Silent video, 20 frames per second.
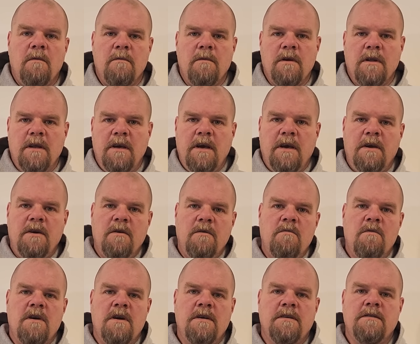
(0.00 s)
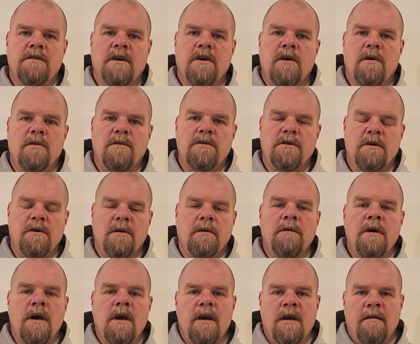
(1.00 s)
Really a good one to go
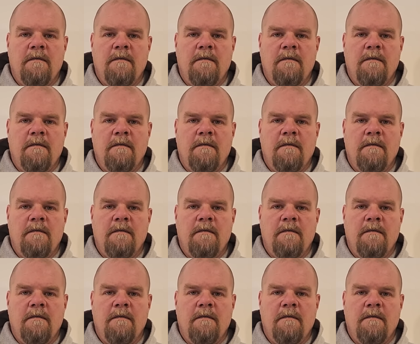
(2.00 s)
to.